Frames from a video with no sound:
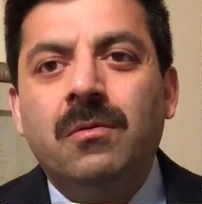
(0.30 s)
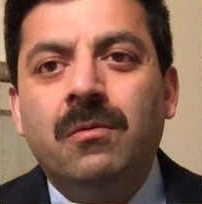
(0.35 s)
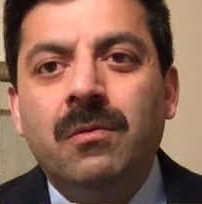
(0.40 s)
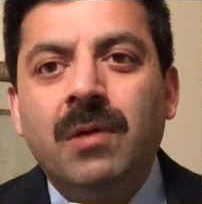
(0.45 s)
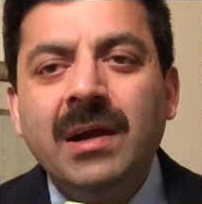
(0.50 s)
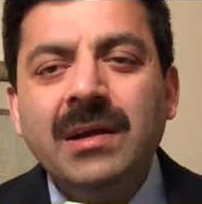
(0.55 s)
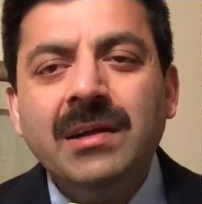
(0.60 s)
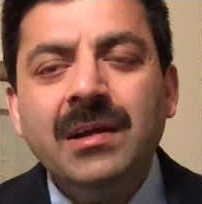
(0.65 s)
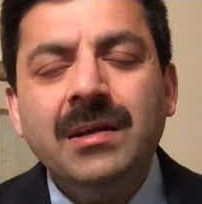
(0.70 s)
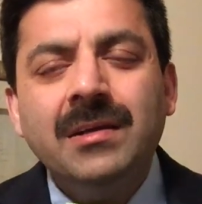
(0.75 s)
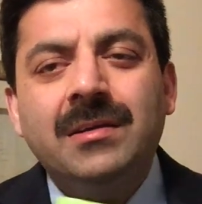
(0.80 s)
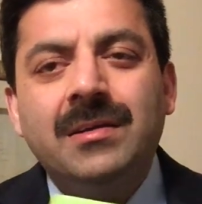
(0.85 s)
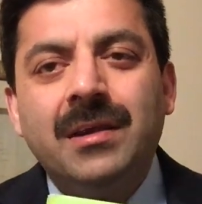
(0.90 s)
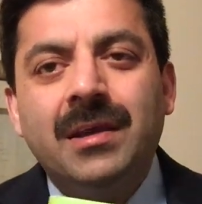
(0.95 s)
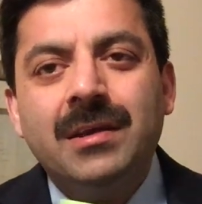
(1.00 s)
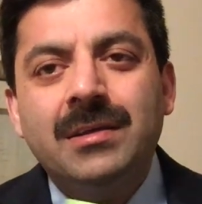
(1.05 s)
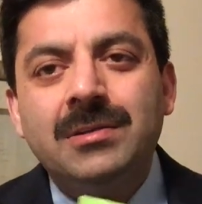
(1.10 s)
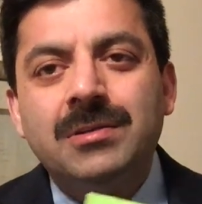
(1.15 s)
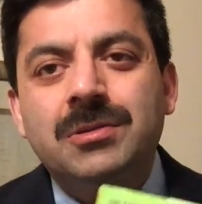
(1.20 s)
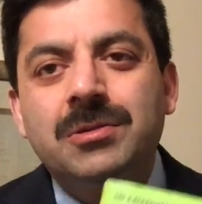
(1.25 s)
What it
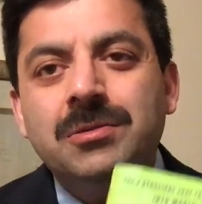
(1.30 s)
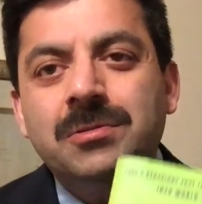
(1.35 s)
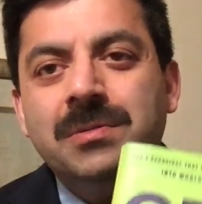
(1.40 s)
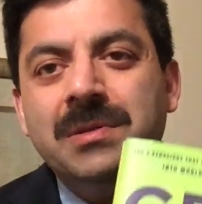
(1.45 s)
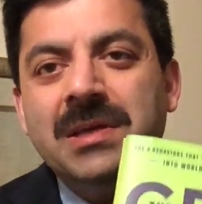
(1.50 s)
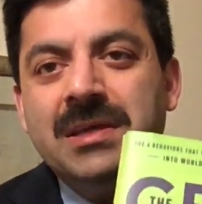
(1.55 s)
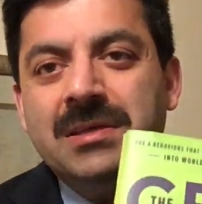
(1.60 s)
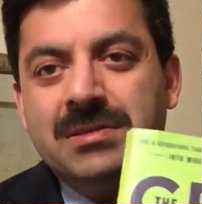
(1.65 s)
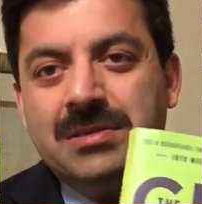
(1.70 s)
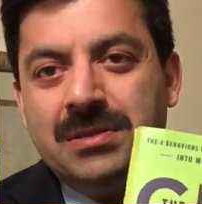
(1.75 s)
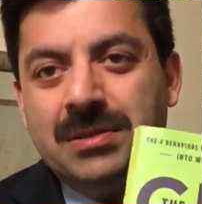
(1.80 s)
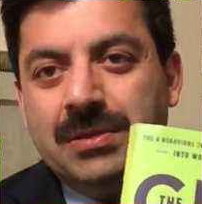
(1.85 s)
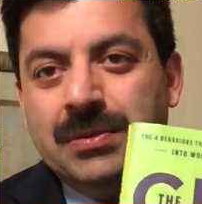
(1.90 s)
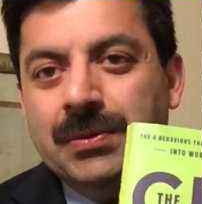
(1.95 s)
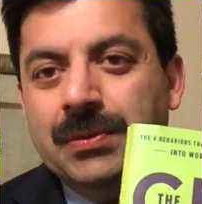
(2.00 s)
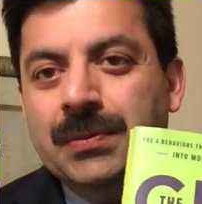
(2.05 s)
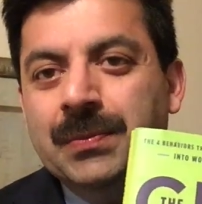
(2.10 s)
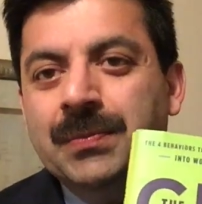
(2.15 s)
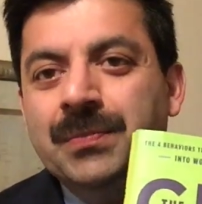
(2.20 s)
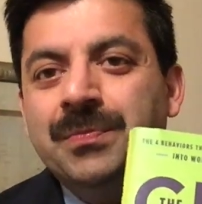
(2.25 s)
takes to be a
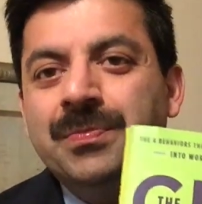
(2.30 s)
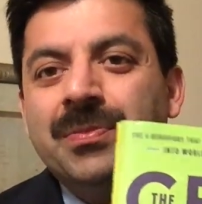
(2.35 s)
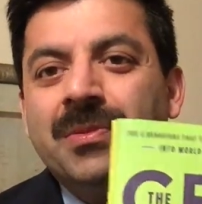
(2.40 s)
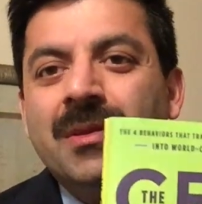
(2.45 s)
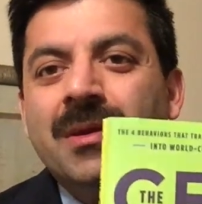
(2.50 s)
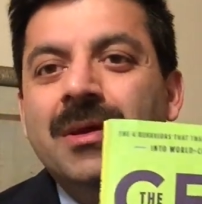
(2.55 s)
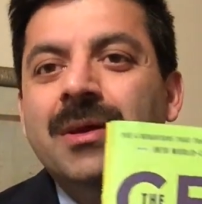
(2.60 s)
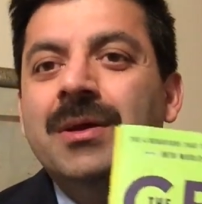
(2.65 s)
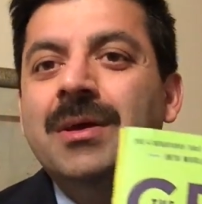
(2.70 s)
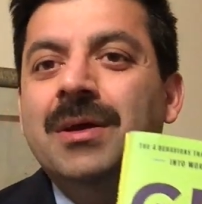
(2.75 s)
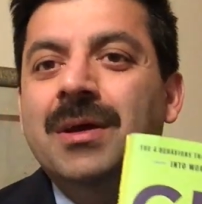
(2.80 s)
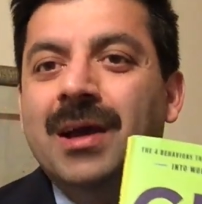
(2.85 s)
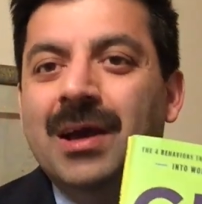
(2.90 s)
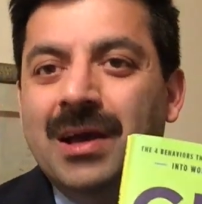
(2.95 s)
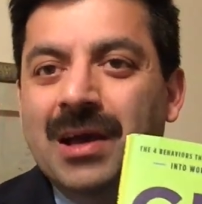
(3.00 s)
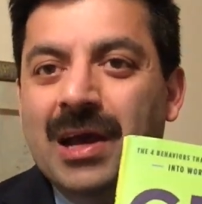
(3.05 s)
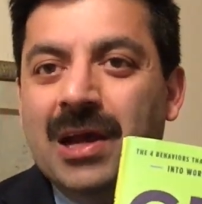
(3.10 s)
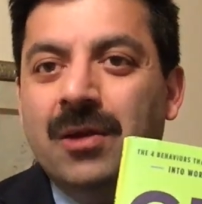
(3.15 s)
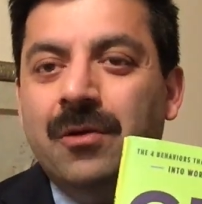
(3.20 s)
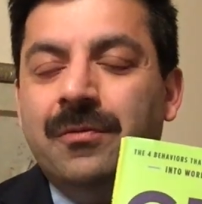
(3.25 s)
CEO.
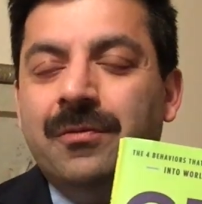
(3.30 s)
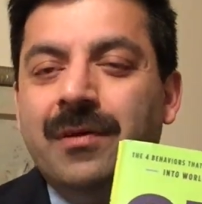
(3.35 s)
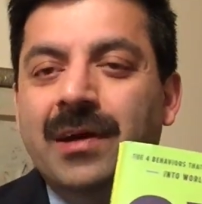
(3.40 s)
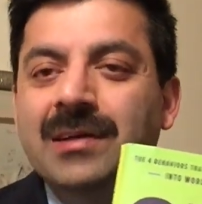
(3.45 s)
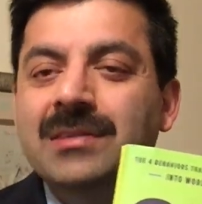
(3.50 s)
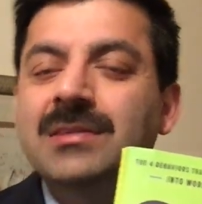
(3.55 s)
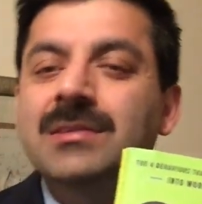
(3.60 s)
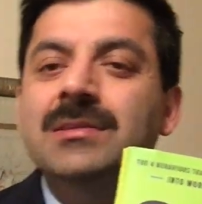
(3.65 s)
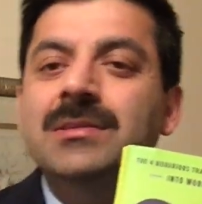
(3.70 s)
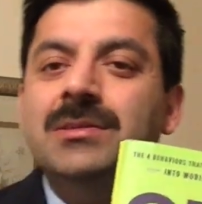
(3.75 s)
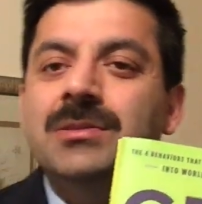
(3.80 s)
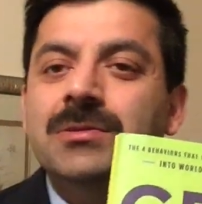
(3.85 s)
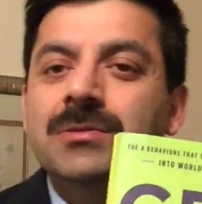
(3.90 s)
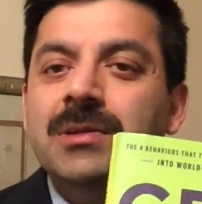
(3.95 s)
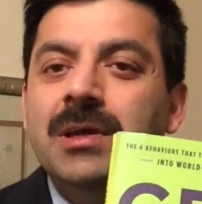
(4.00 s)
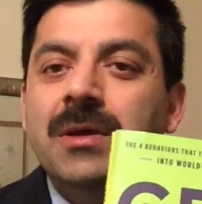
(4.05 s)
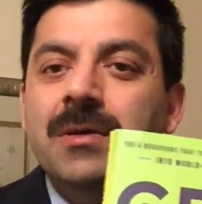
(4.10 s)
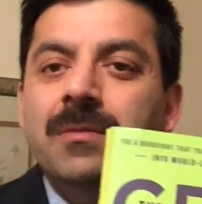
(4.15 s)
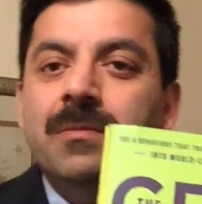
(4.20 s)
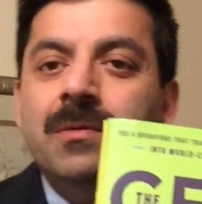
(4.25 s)
Hello friends,
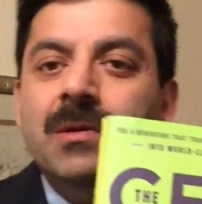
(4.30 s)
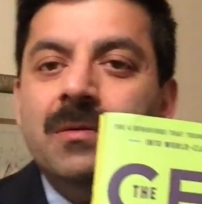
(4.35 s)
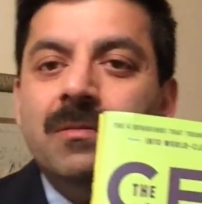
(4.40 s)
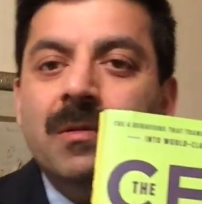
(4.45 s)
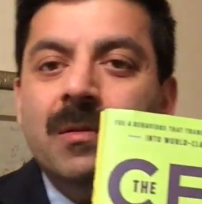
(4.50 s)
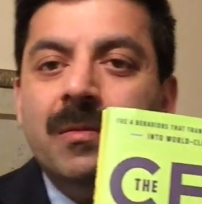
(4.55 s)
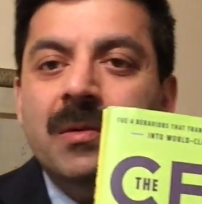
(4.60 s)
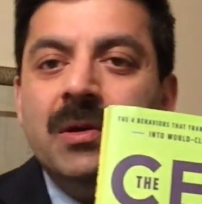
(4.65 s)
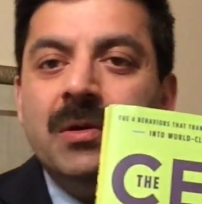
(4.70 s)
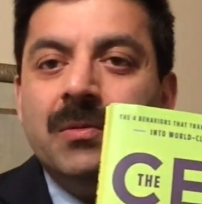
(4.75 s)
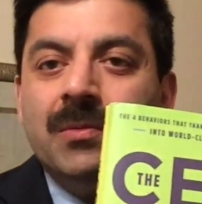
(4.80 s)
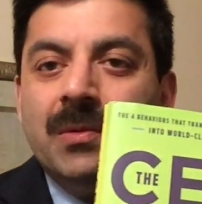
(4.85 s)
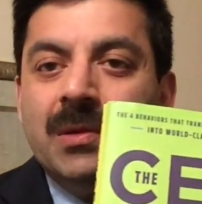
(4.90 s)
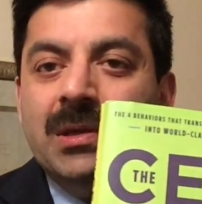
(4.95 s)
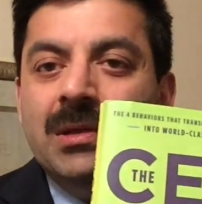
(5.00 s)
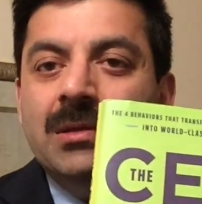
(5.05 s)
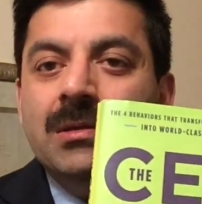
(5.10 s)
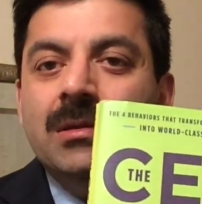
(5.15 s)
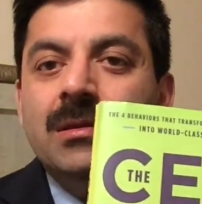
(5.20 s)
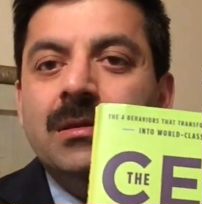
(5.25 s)
today we will be
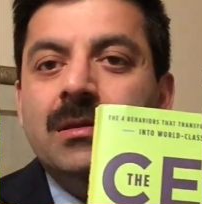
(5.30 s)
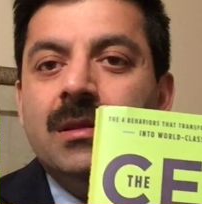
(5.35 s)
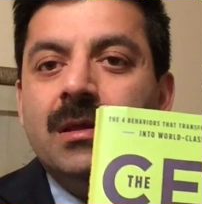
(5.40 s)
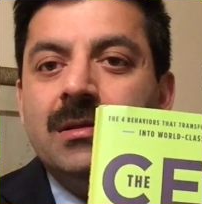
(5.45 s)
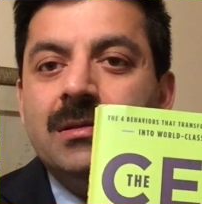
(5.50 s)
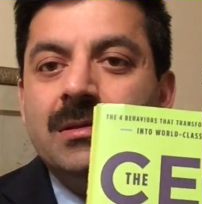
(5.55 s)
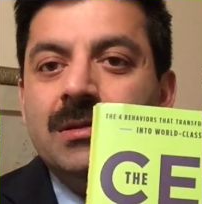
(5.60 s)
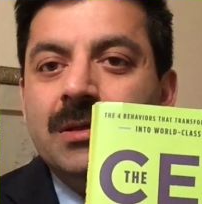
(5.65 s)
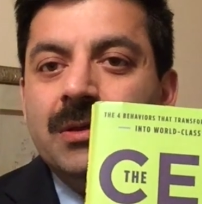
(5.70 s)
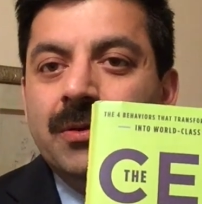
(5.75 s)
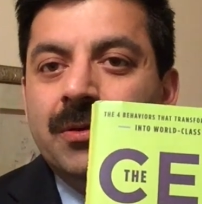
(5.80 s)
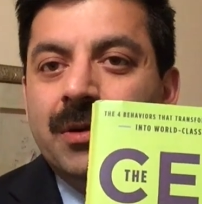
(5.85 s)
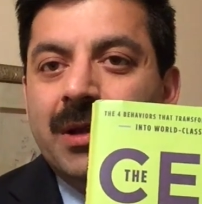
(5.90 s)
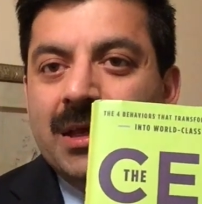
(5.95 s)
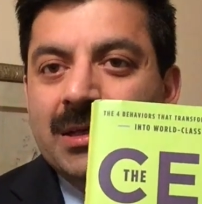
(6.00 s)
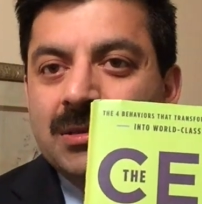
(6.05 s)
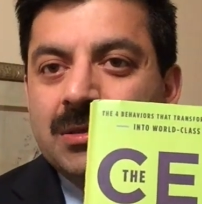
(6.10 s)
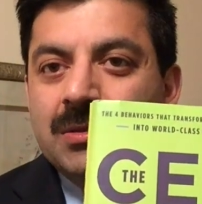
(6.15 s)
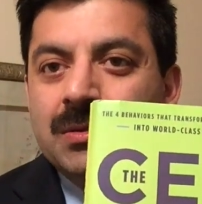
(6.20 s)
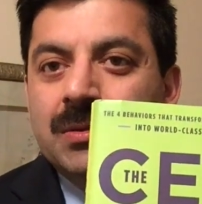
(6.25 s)
reviewing The CEO
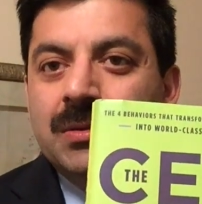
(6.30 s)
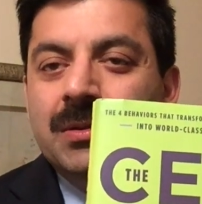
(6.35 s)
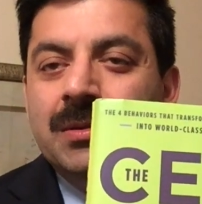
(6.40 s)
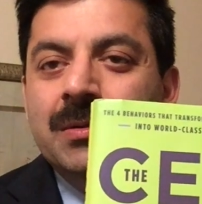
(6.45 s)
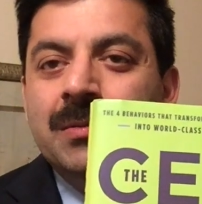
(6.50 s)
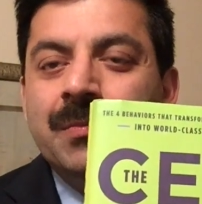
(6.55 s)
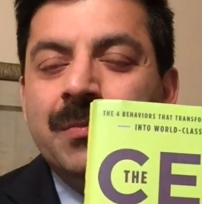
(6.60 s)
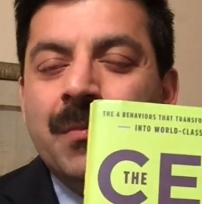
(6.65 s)
Next Door.